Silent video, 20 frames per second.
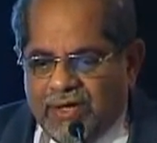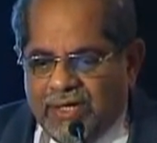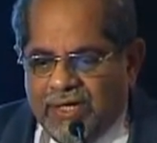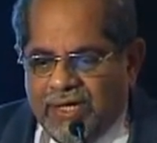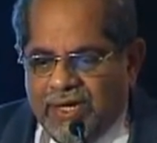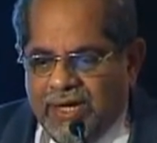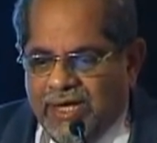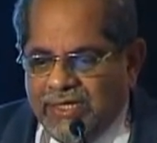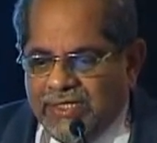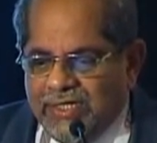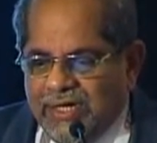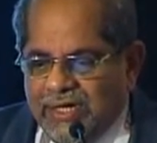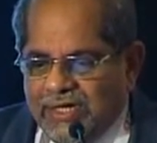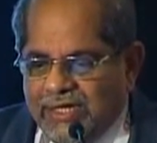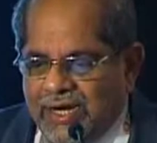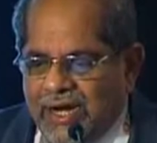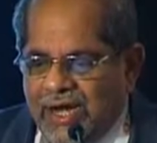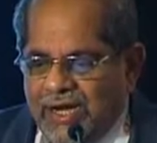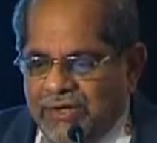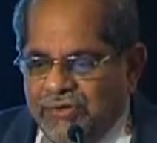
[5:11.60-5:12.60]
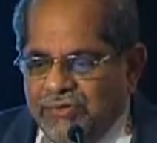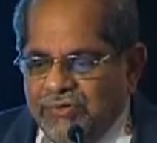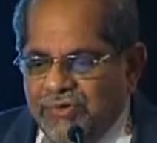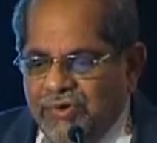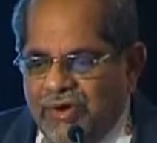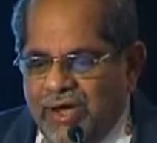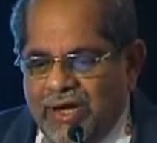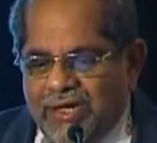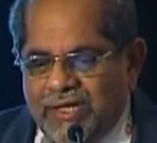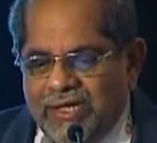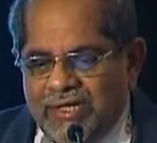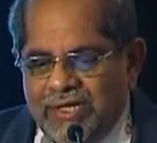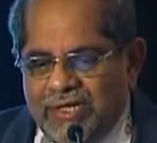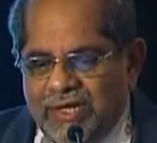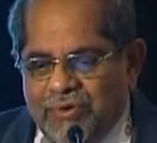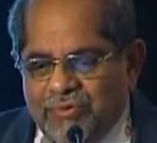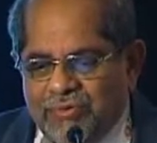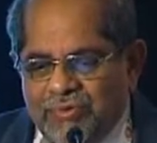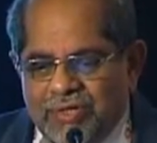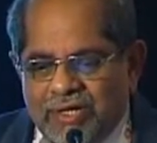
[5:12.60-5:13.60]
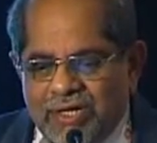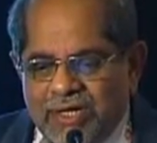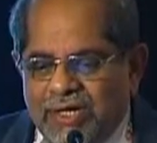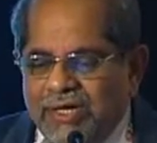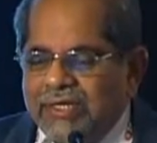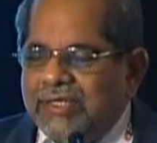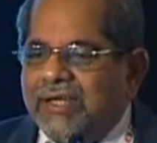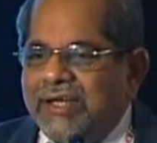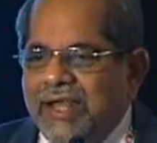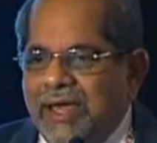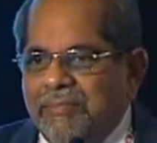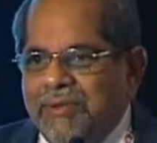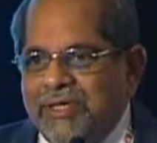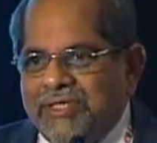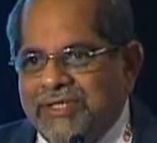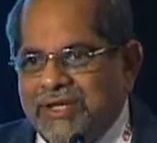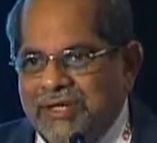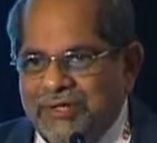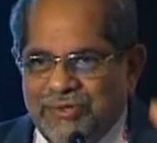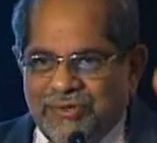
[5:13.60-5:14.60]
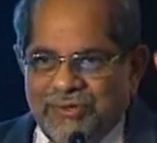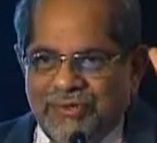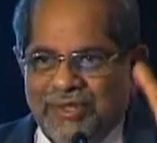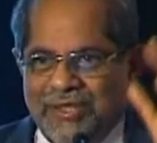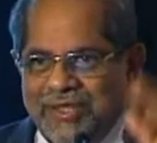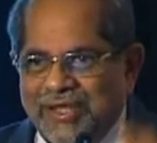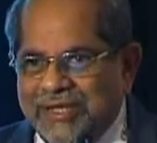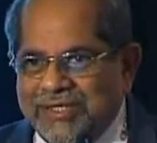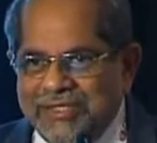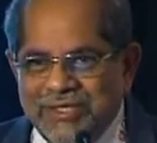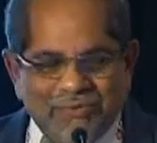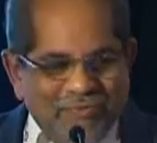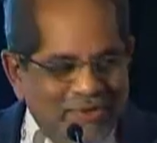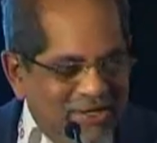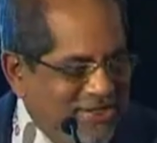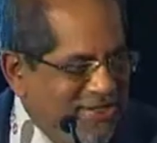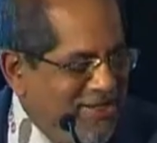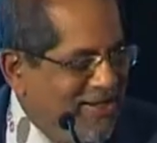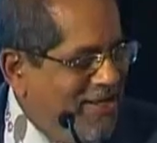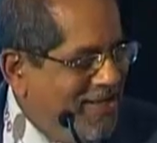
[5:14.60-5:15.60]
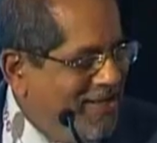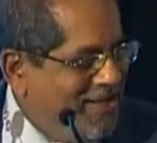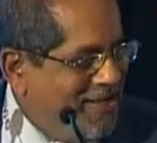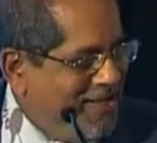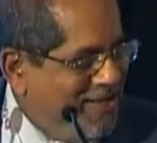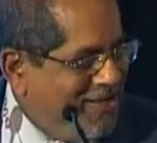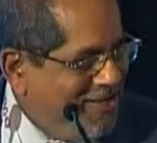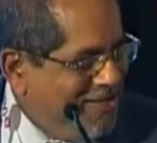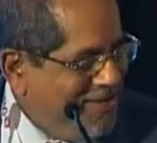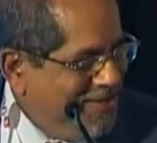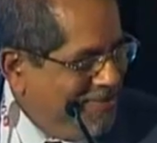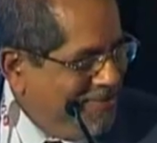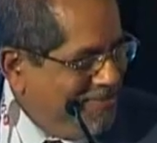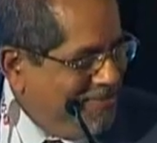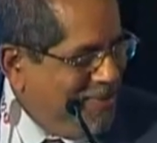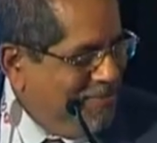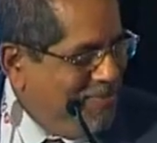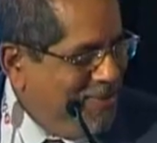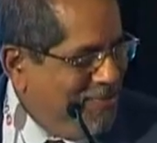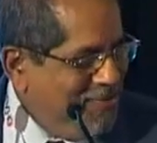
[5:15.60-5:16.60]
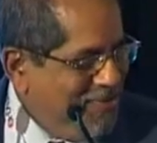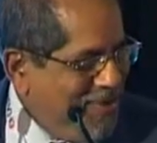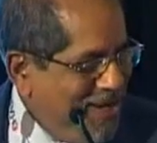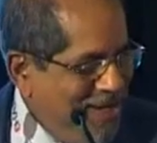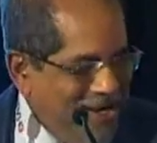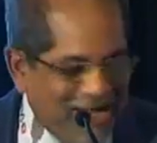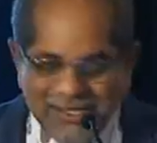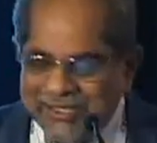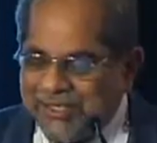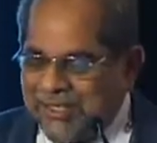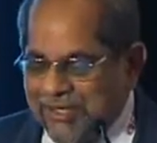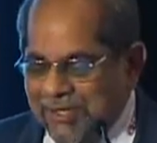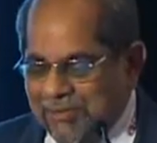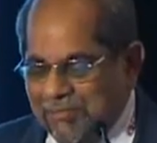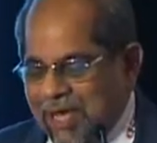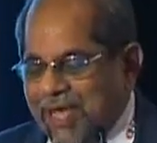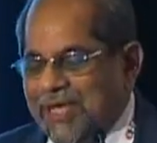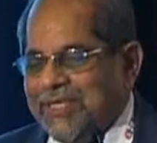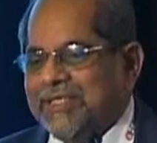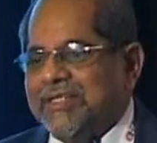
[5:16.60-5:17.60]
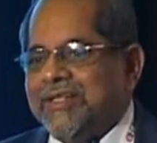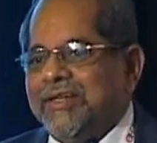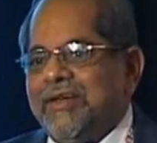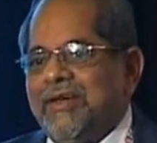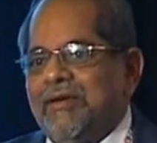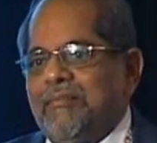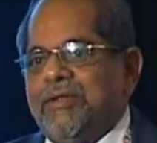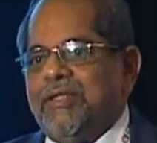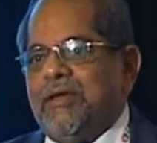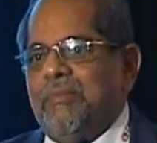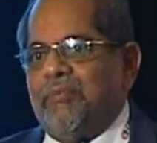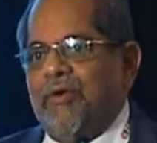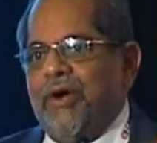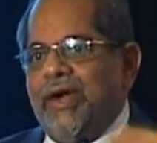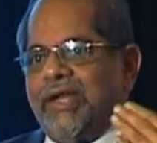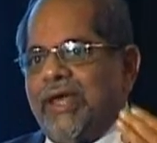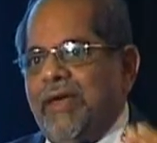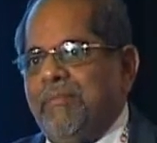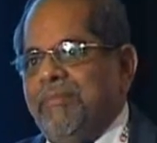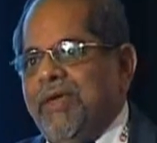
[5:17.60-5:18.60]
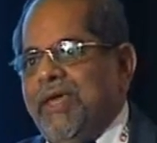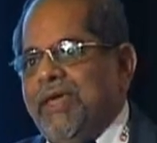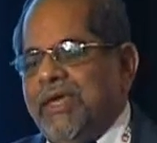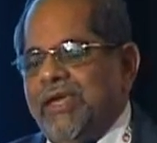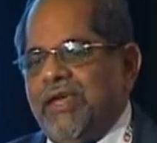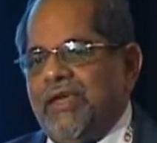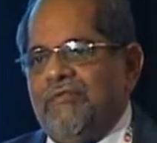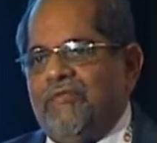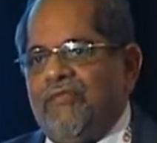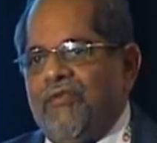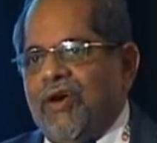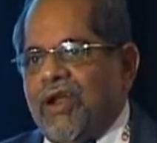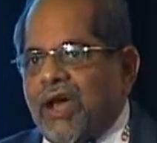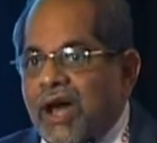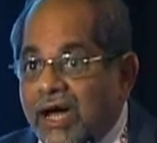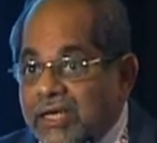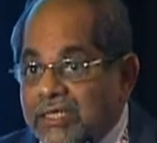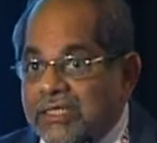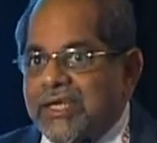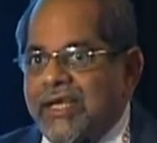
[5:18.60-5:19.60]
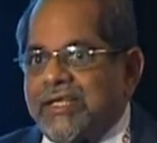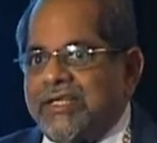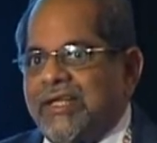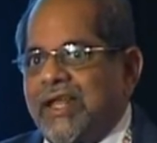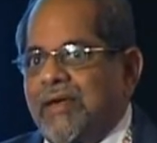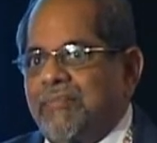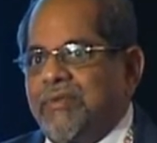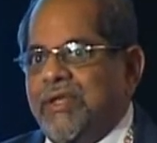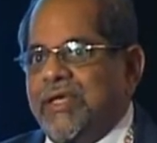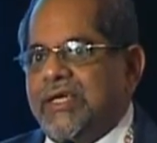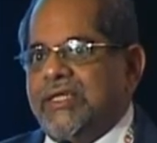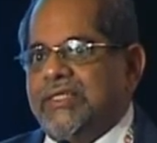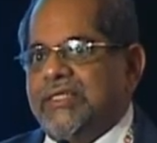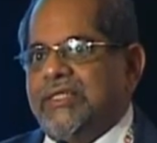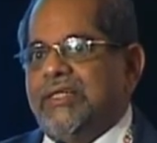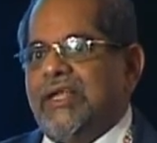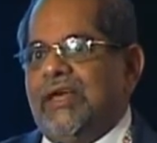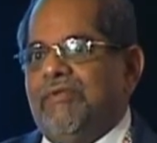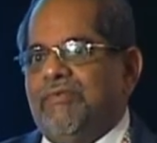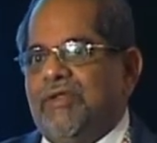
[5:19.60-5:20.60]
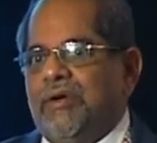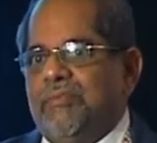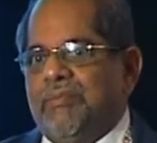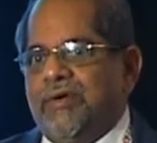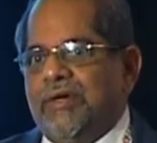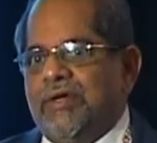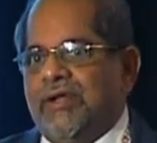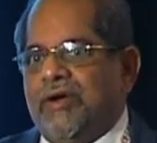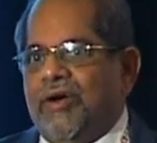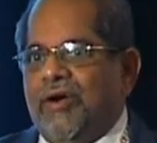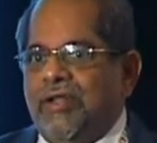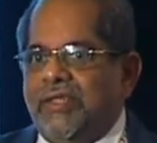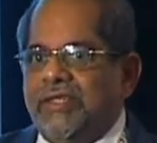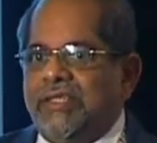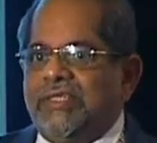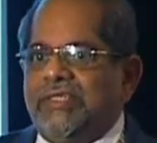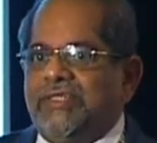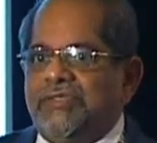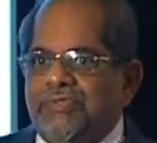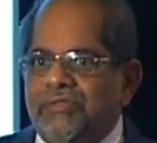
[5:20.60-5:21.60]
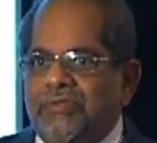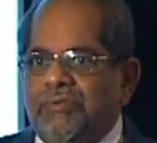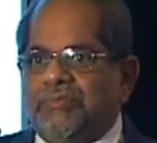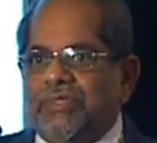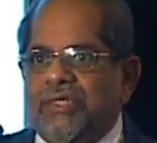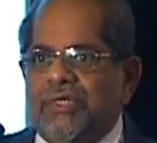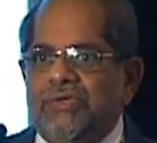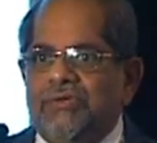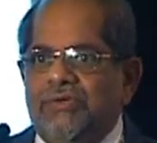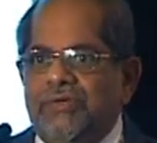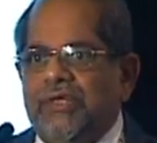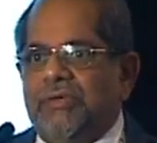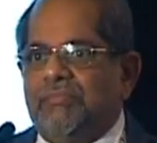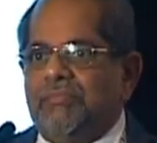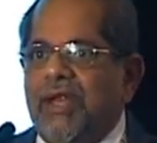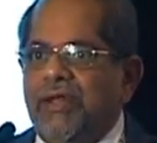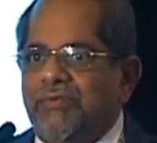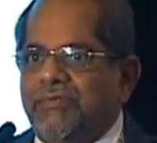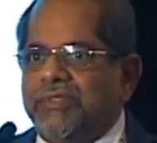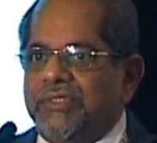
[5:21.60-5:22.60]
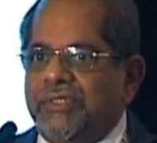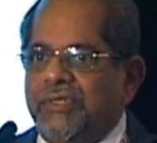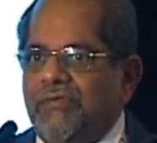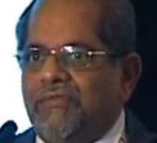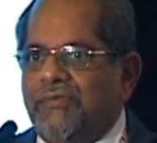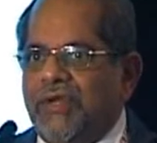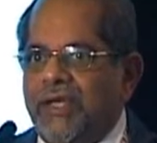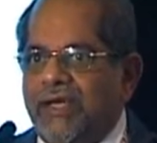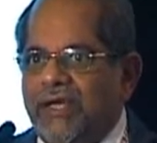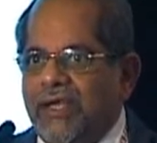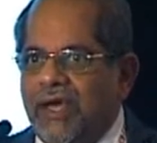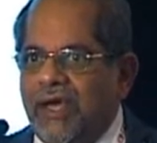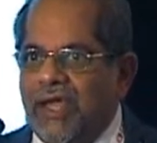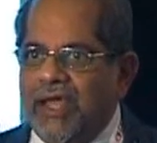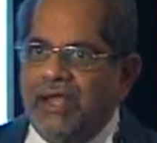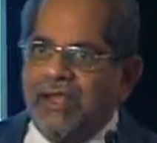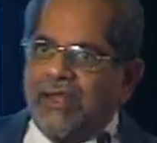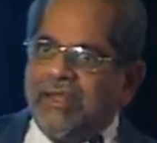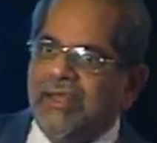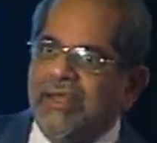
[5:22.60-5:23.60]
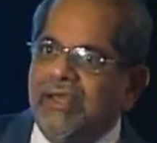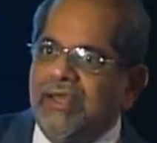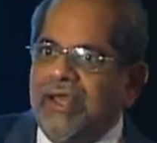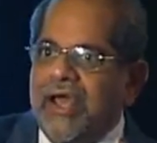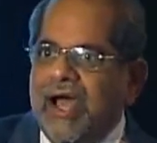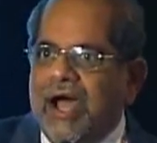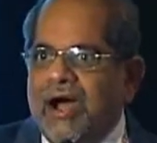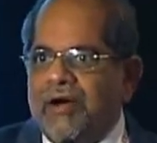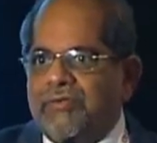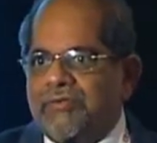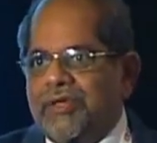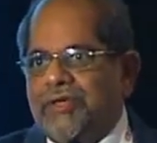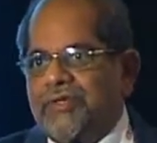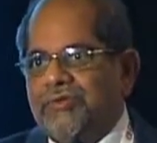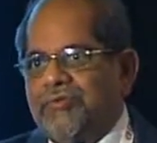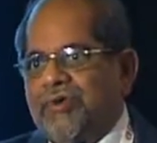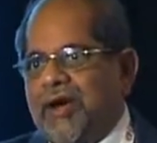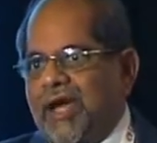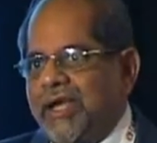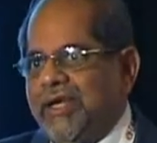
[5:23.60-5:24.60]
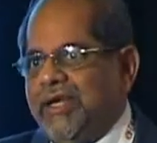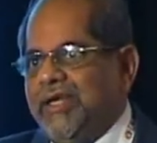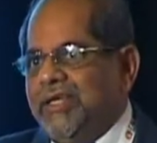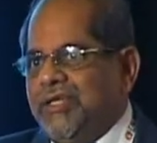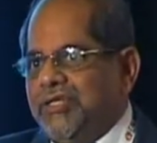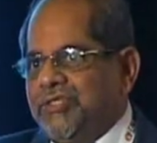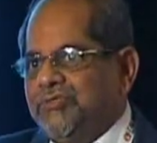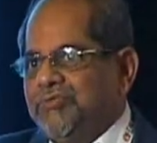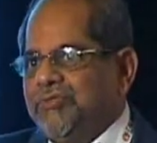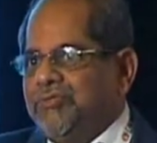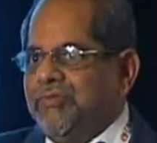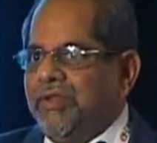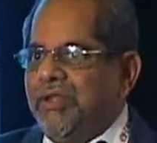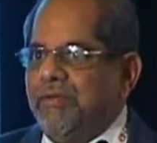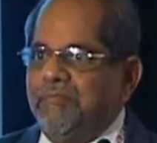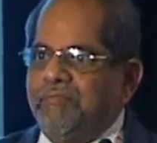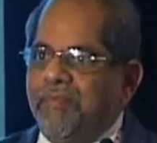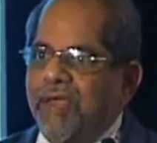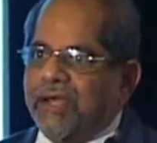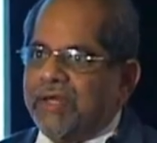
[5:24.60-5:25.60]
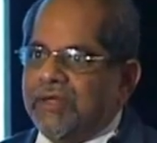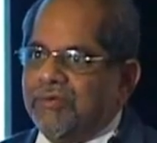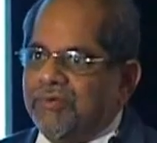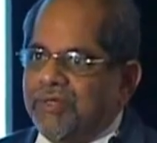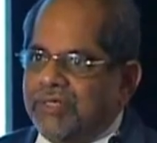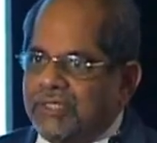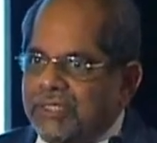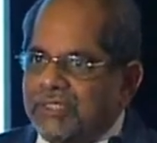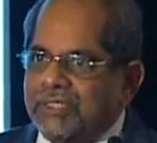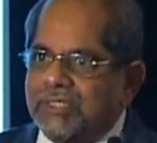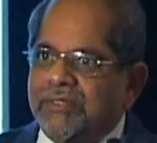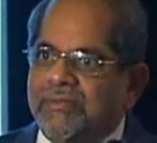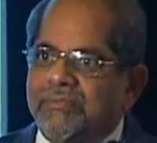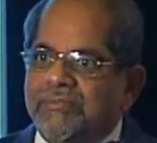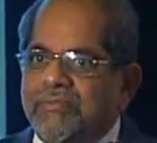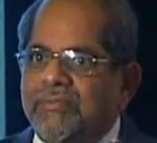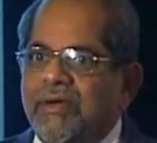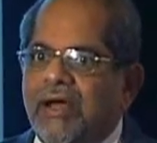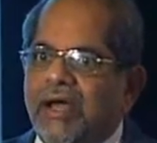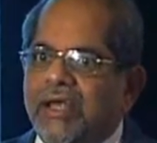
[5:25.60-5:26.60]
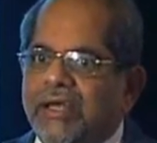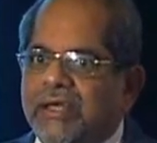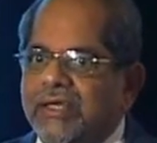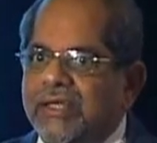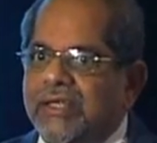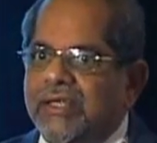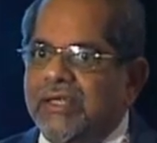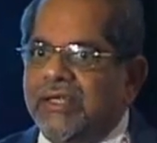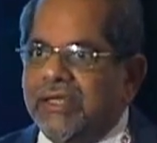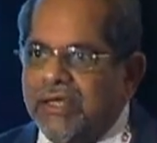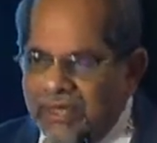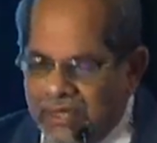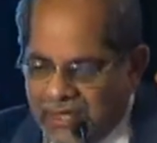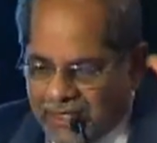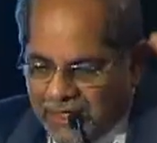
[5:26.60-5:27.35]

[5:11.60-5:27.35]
realizing a threat to UID data, who triggers the damage controls? That's a question I think maybe you can answer the best. But the point I'm making is for us as an application developer, all these issues of security, privacy of data, and how the UID issues will impact our system are really